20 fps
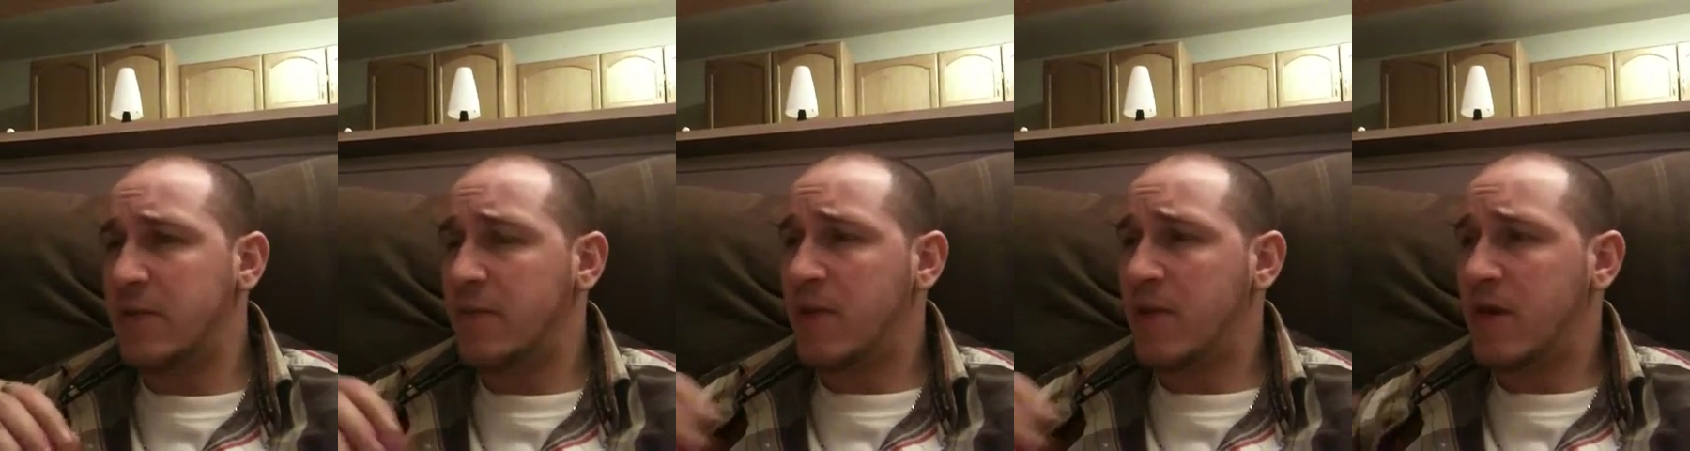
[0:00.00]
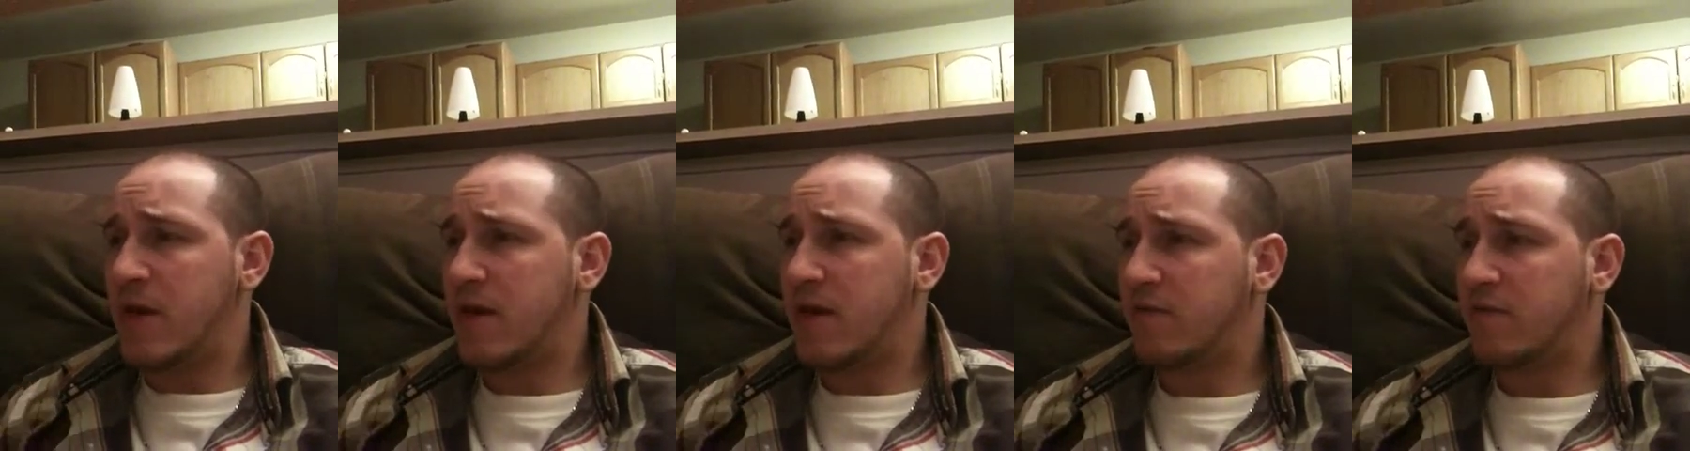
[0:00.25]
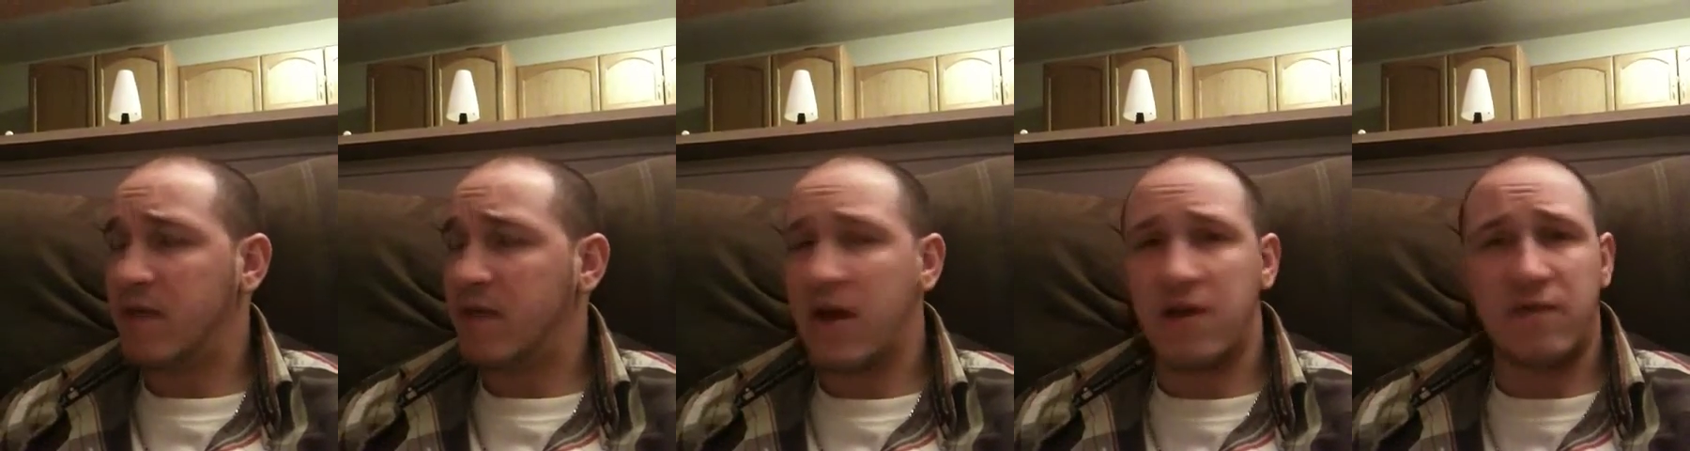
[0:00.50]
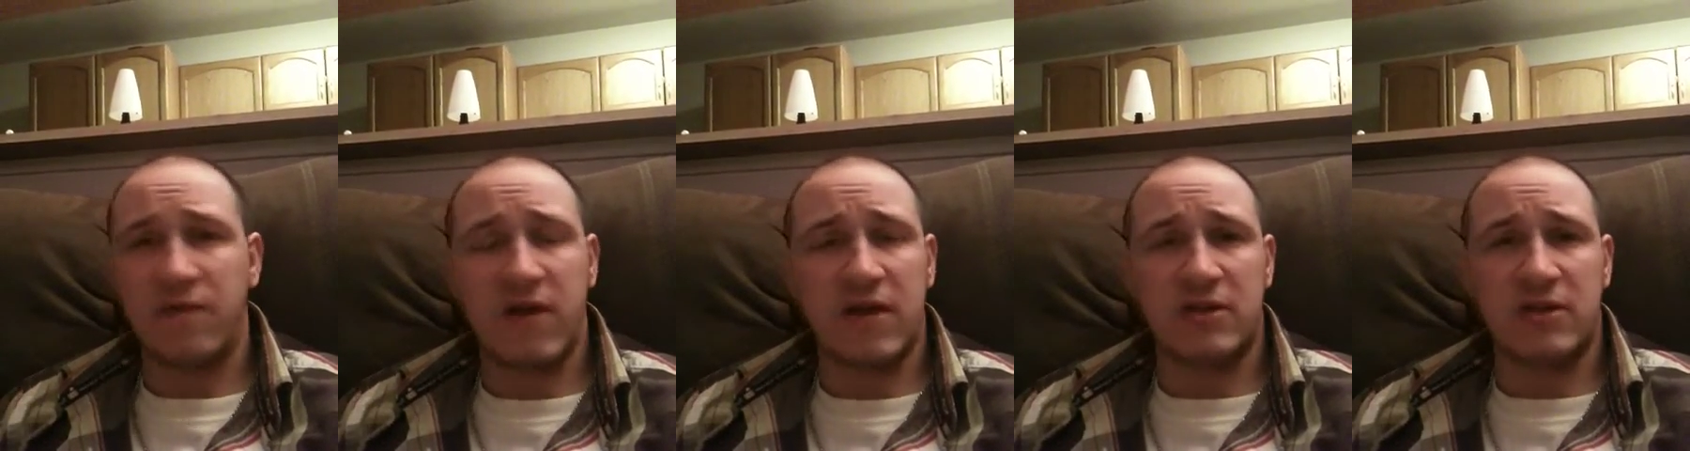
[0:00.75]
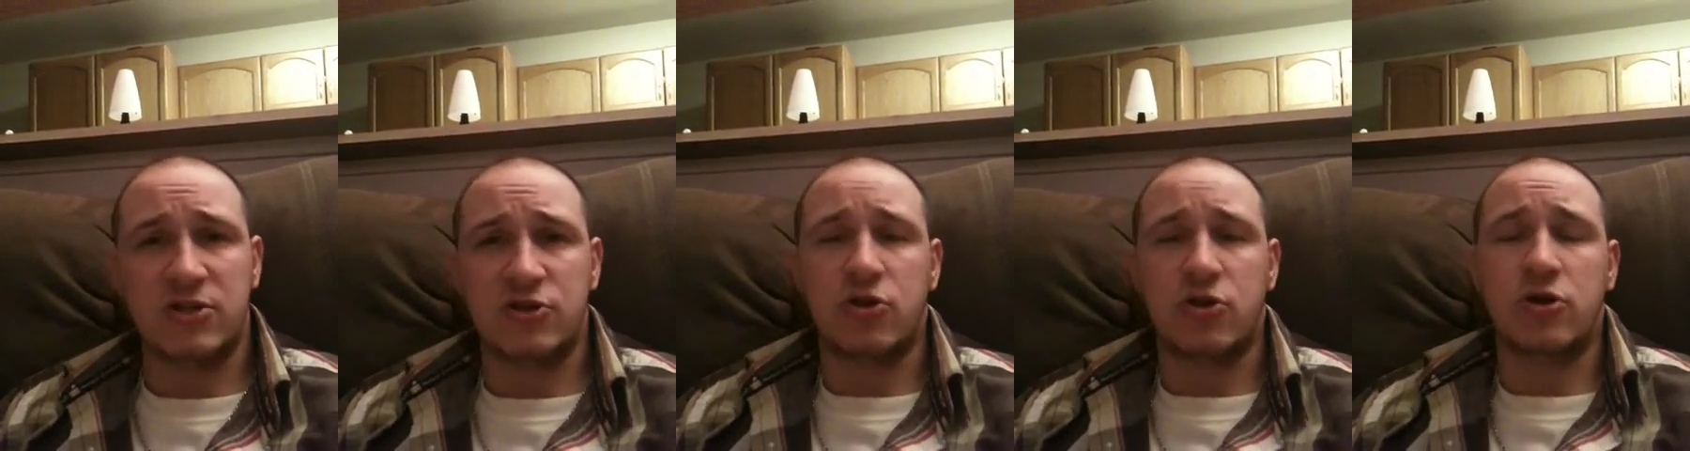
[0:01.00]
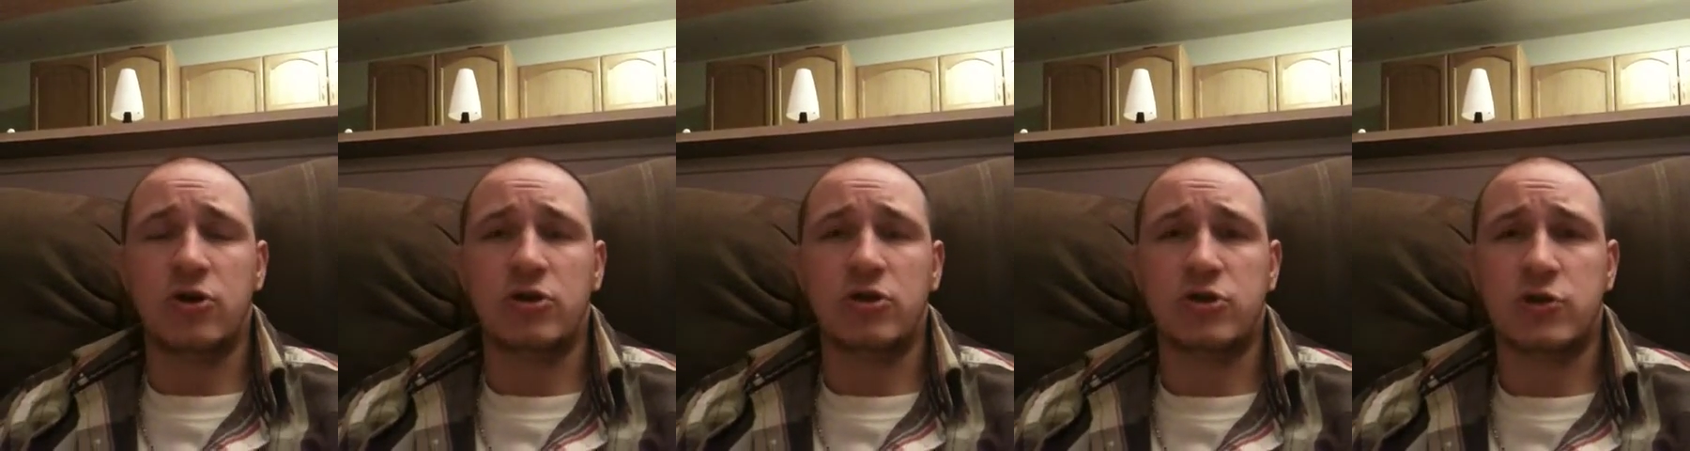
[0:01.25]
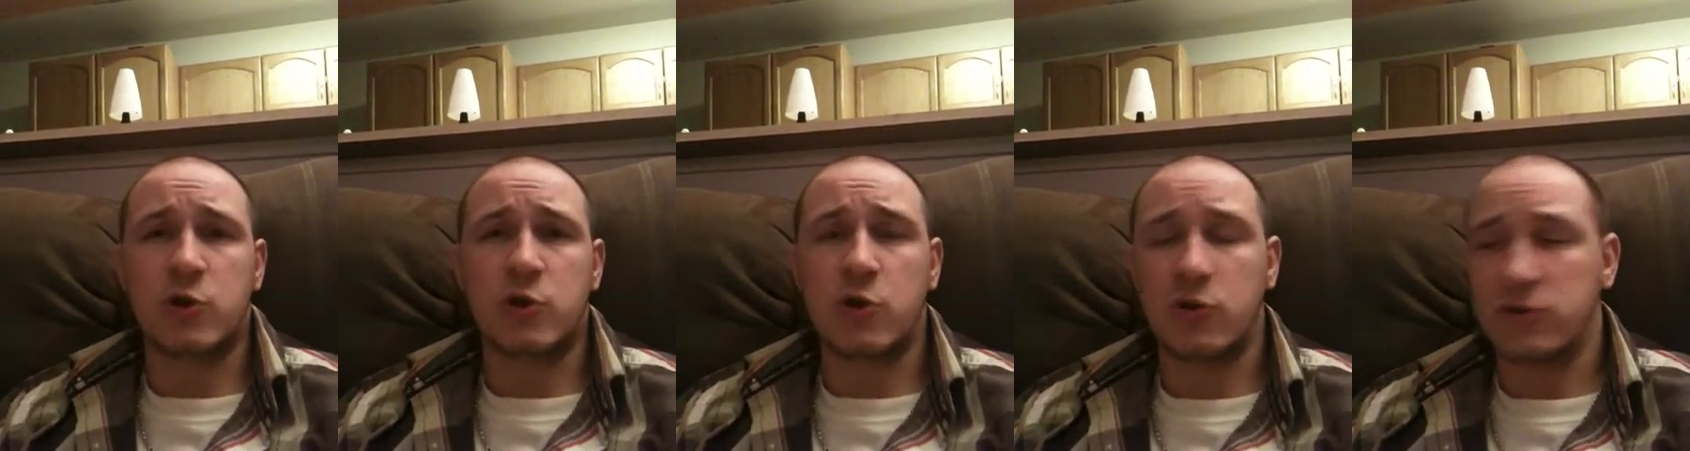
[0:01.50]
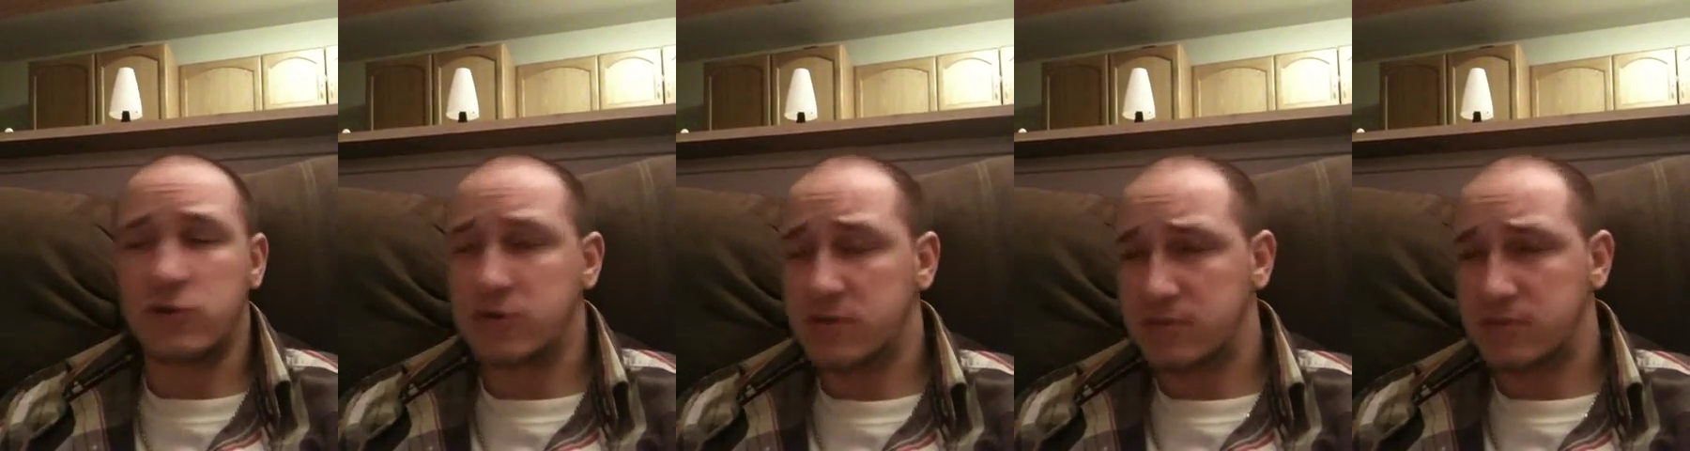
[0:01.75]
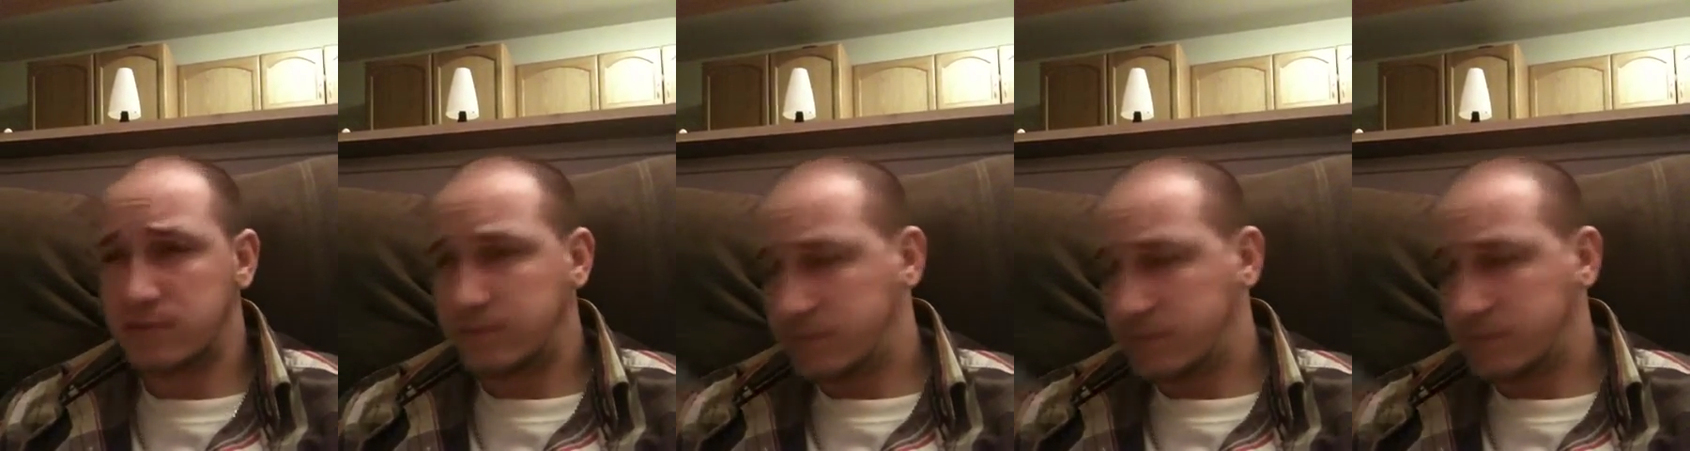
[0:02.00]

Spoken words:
it may not have had strong controls,